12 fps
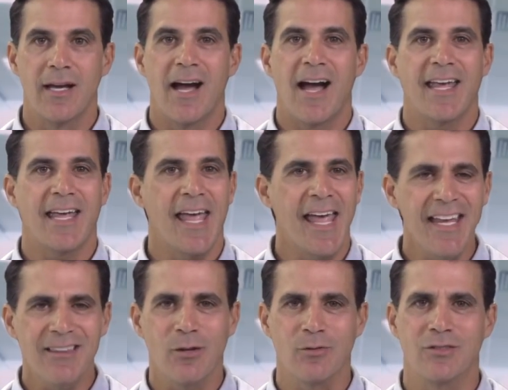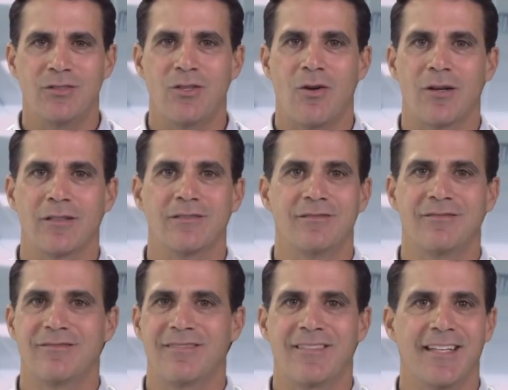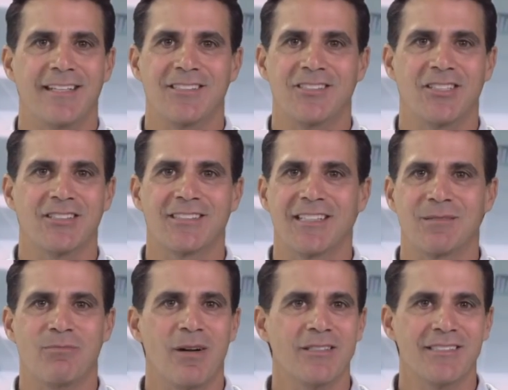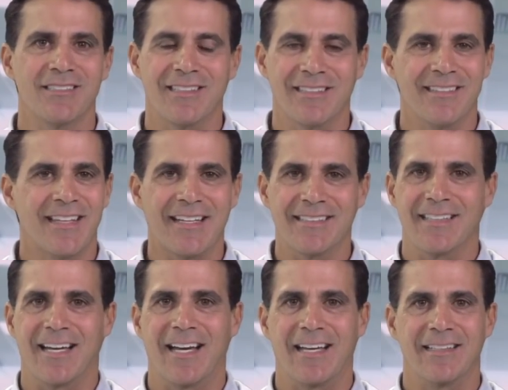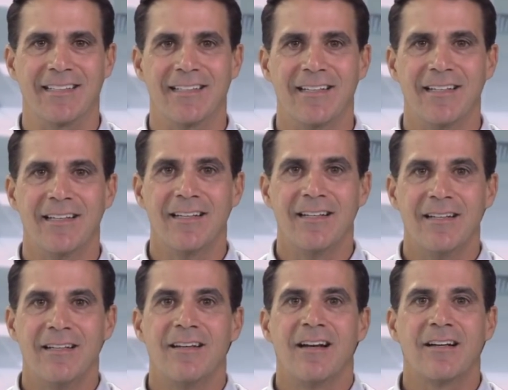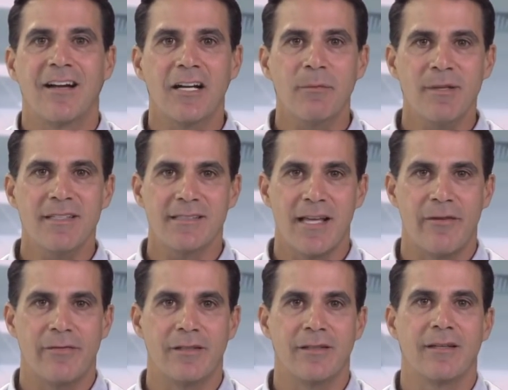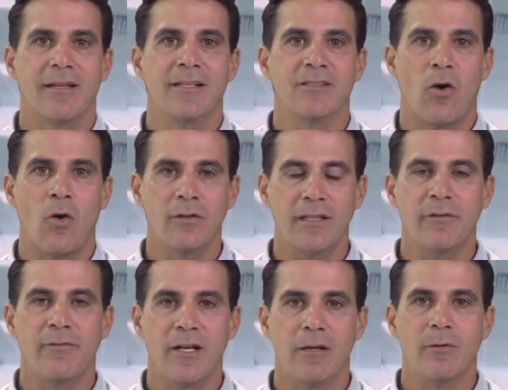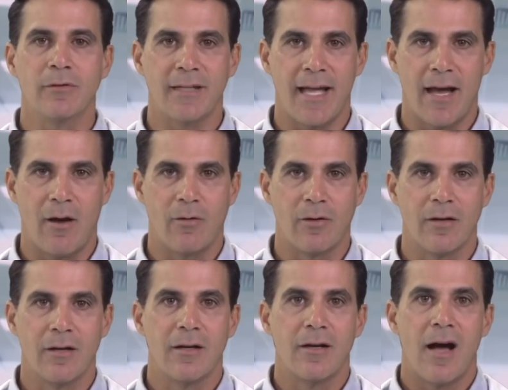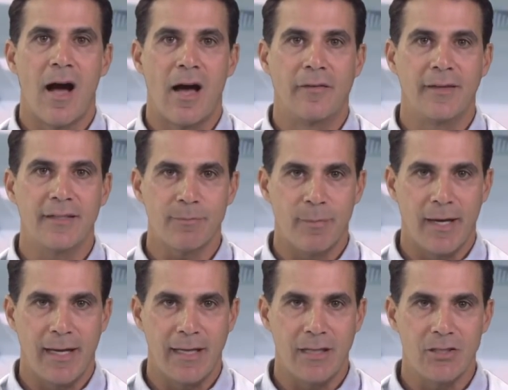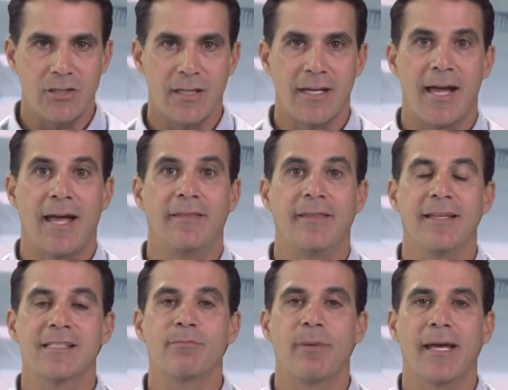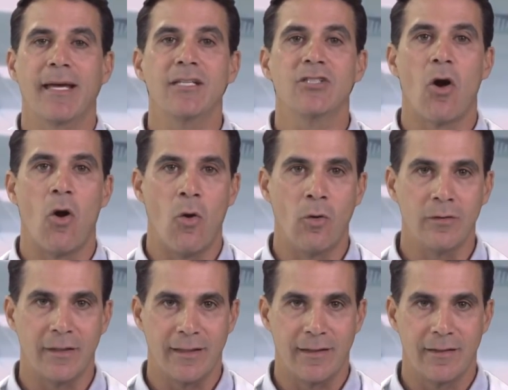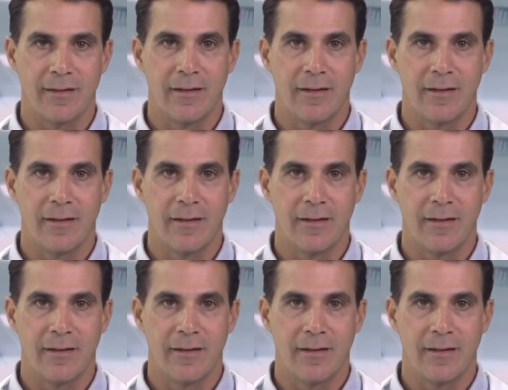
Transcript: I hate those darn things just as much as the next guy. Gutamin 7 is only available now on this page and this page only.